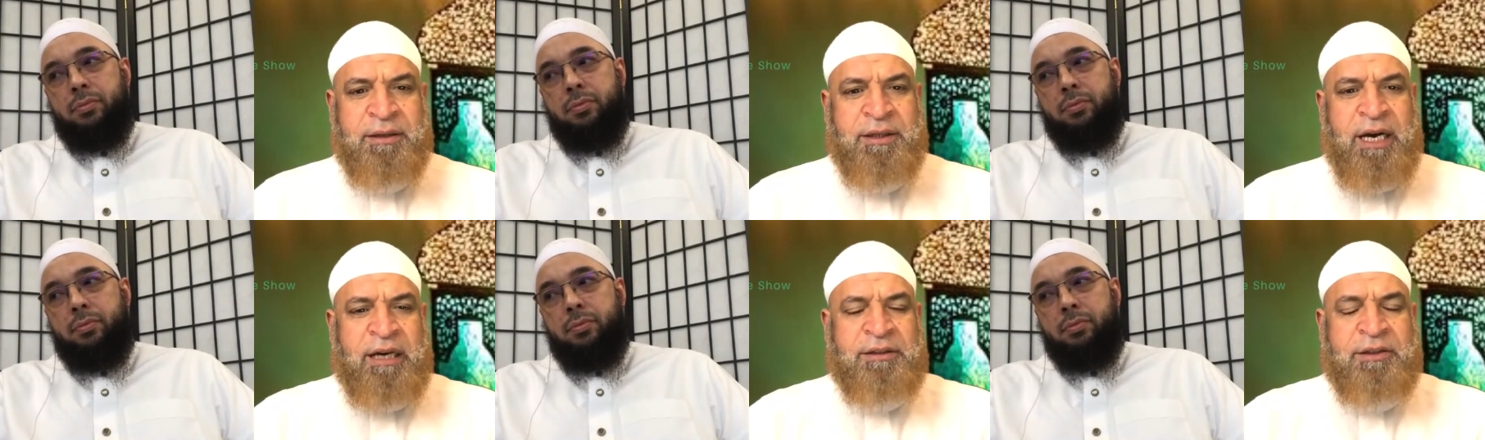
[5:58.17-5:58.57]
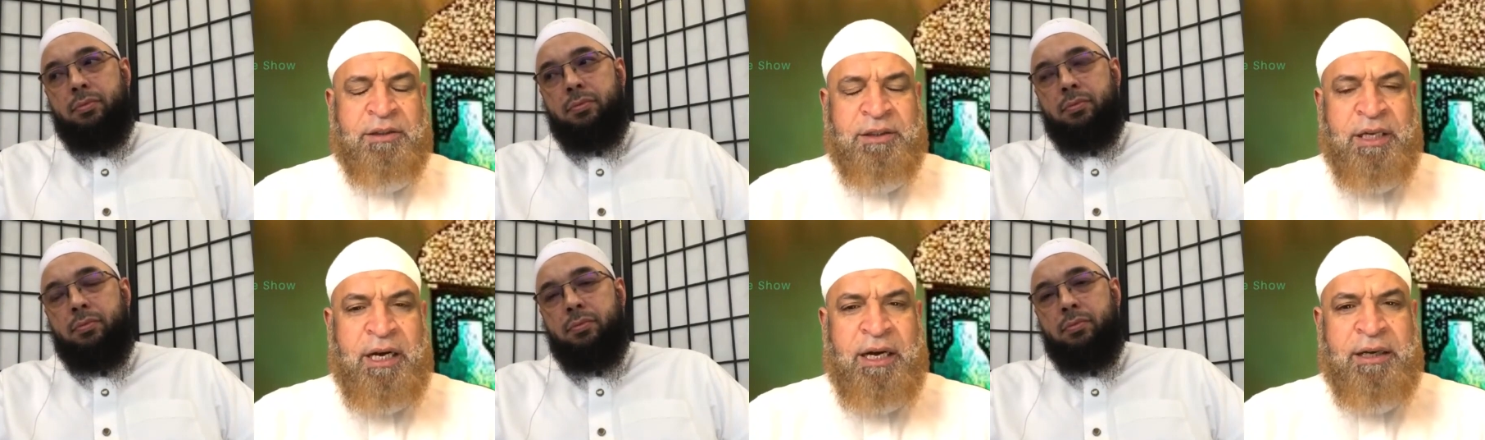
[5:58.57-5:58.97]
Speaker 1: uh, Doctor
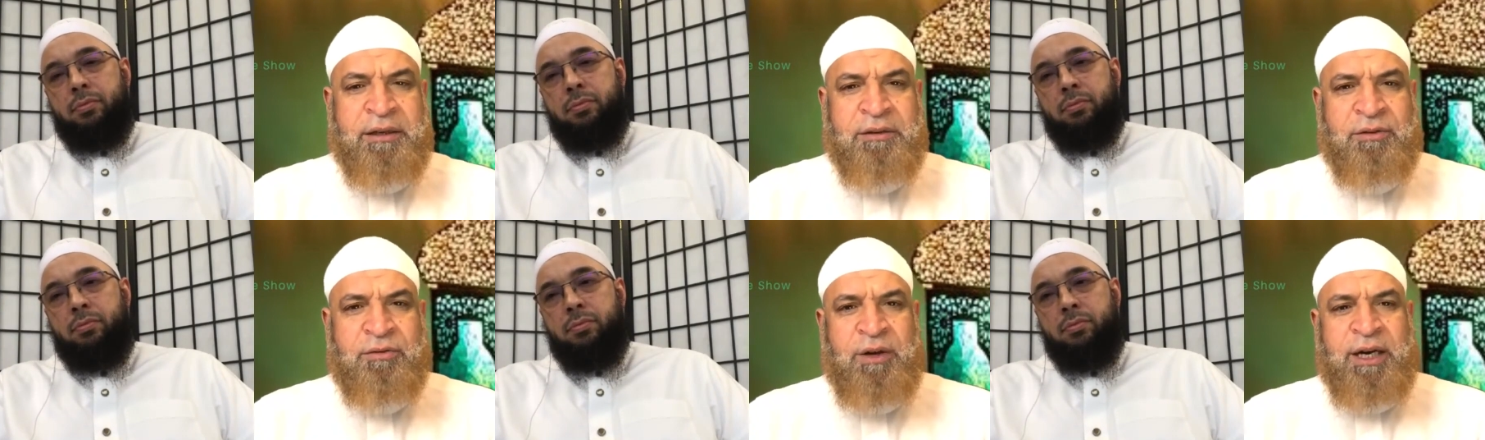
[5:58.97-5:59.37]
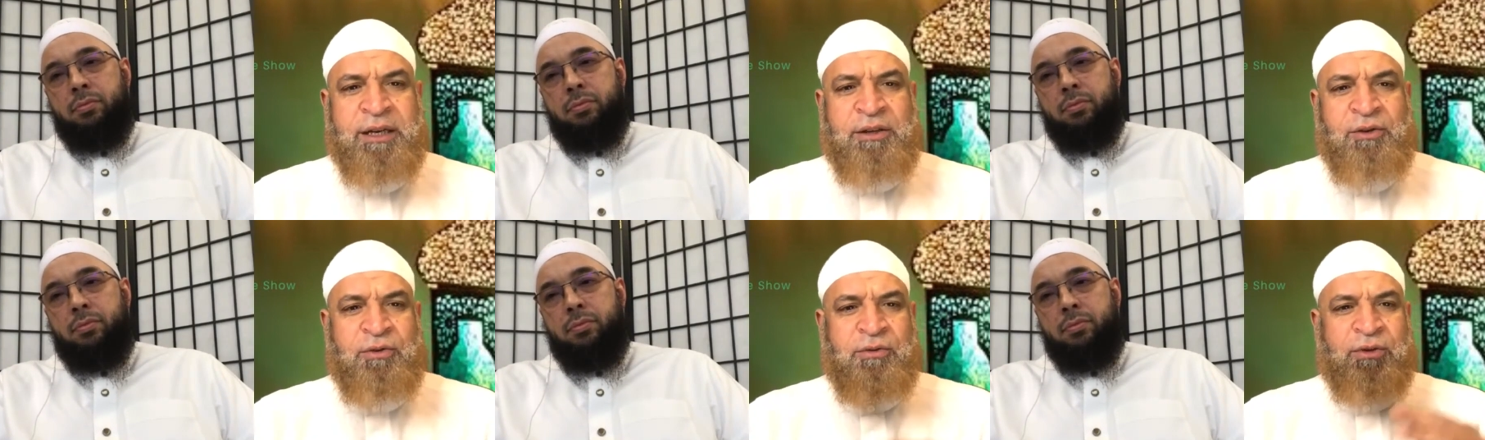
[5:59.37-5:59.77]
Taher, to
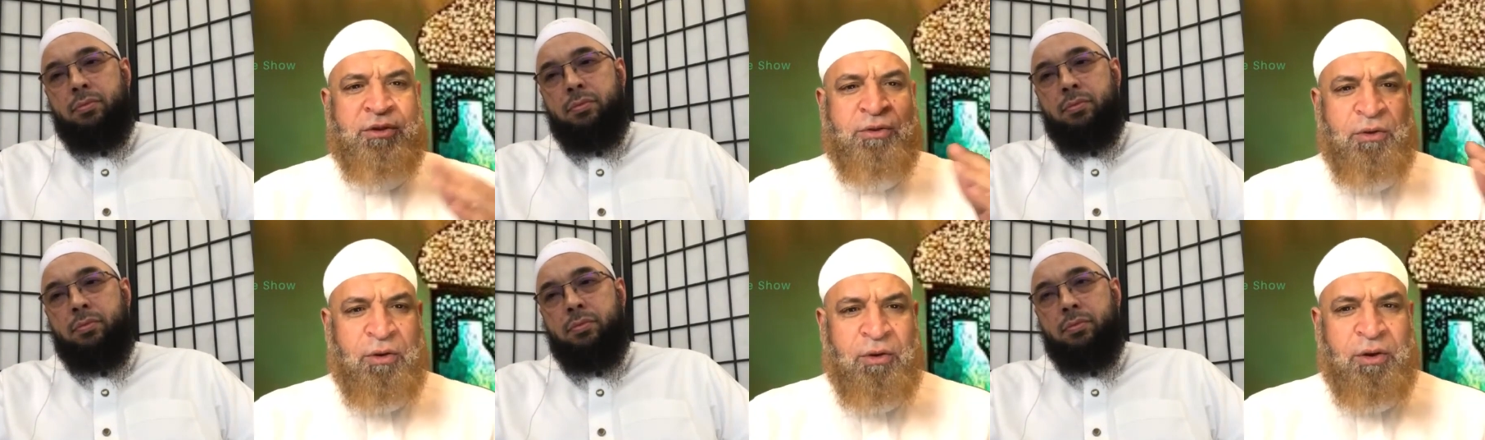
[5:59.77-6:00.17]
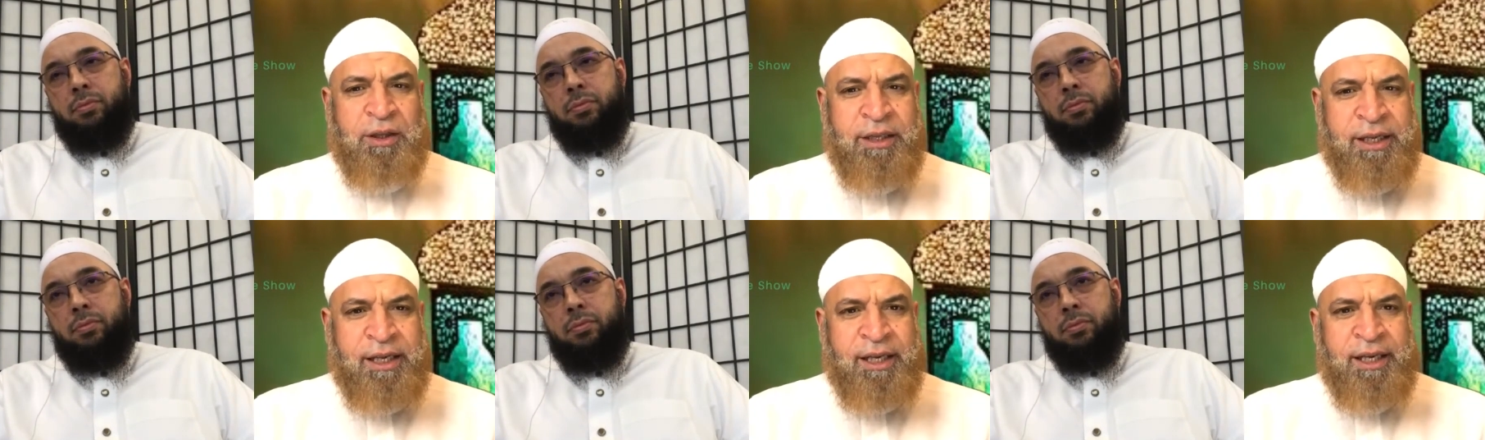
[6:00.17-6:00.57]
accuse all
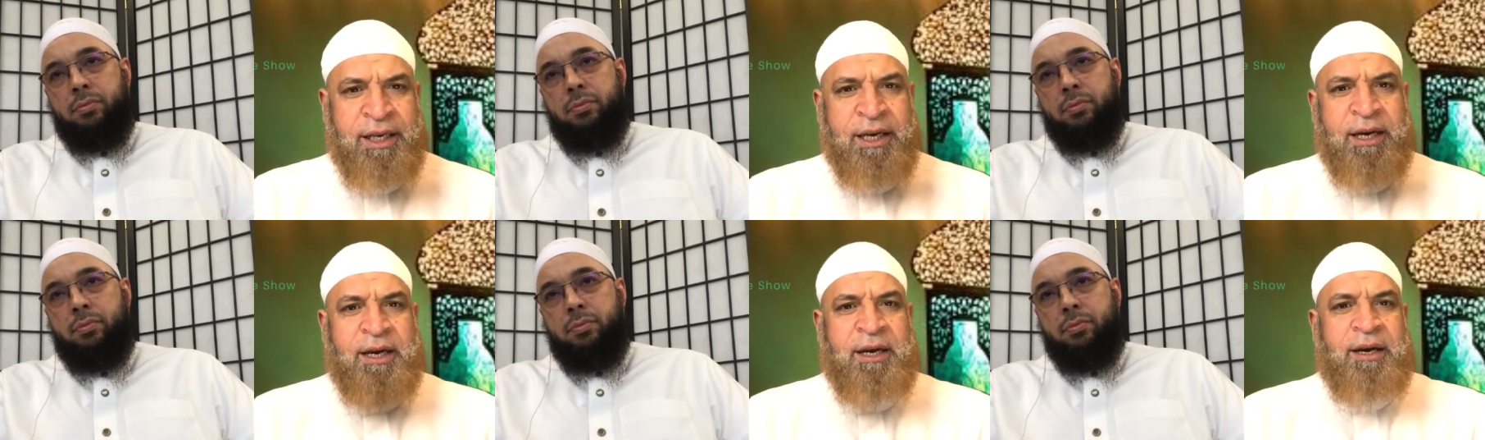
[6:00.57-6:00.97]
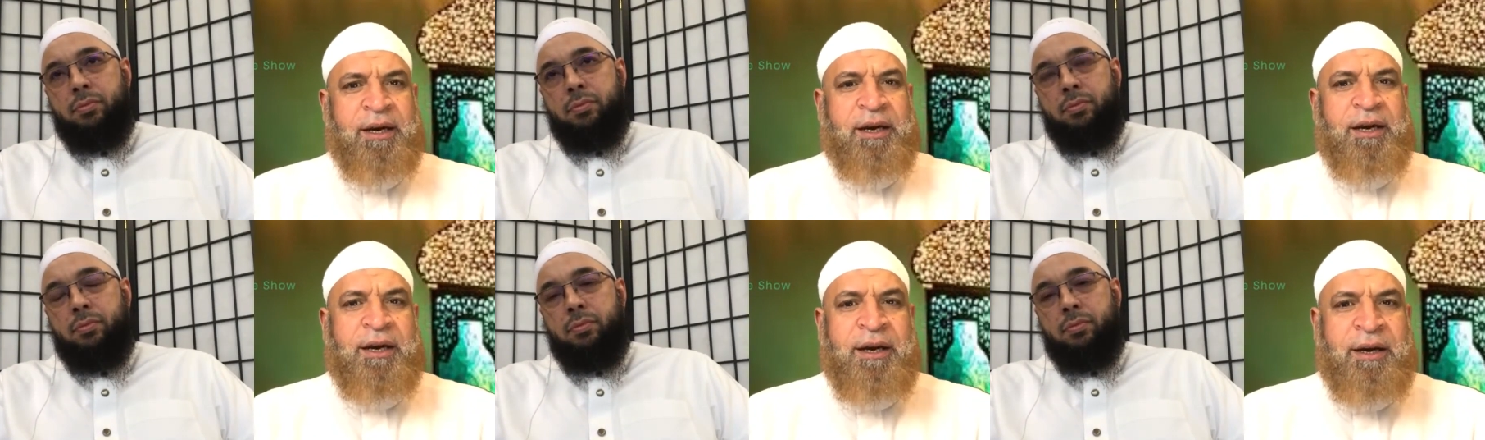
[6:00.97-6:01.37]
the
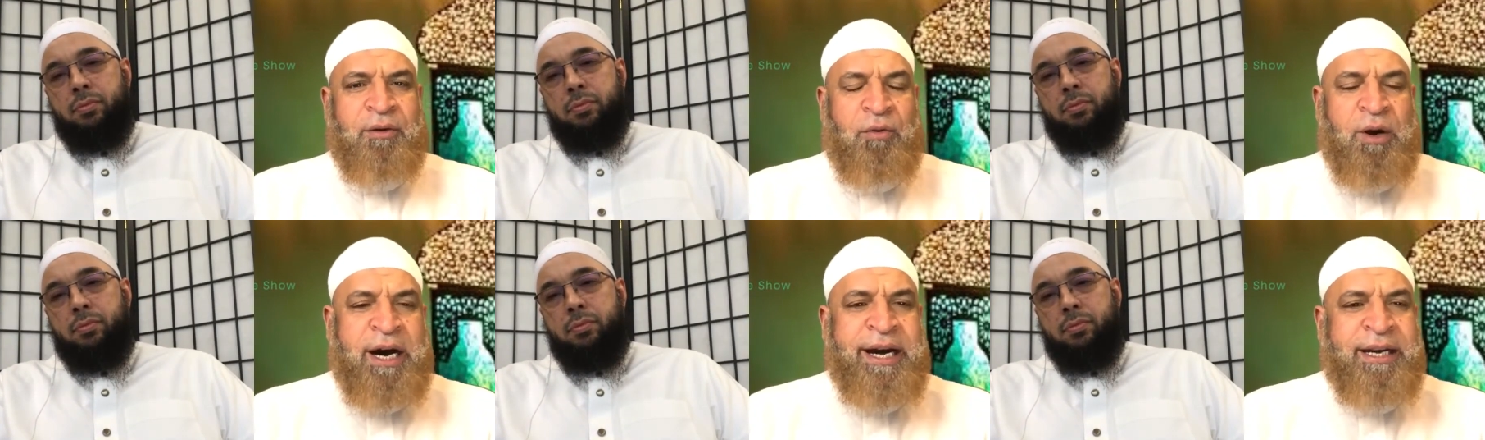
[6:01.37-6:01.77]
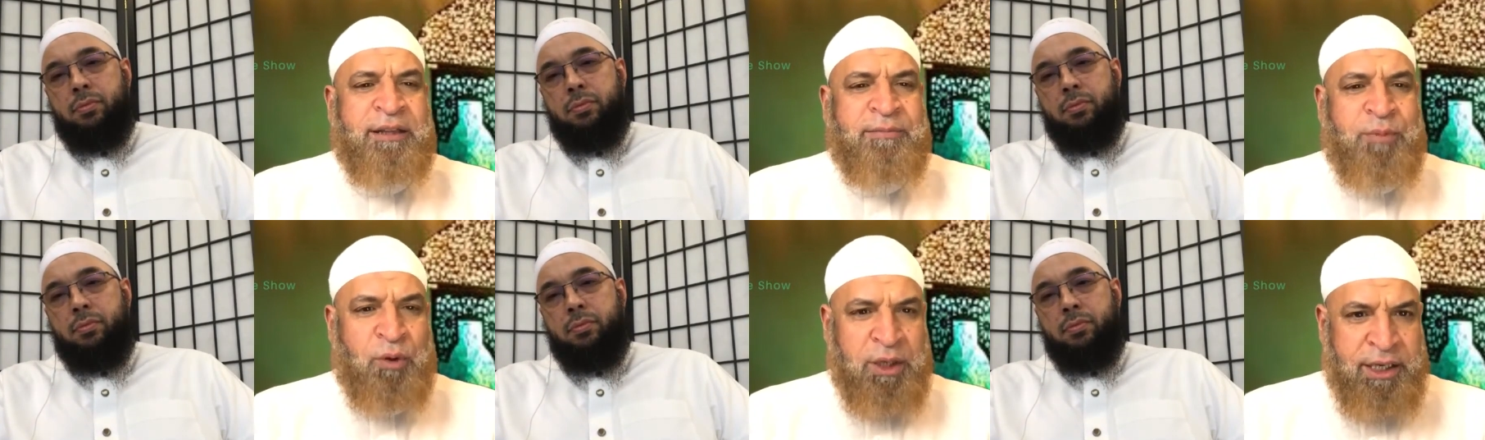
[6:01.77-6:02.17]
uh,
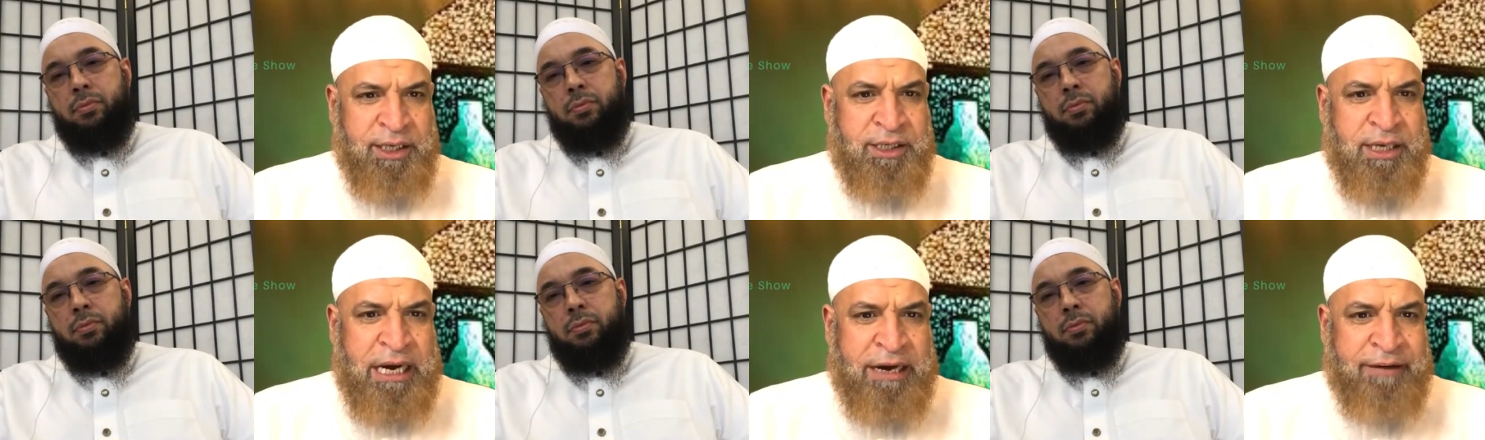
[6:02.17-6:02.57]
white police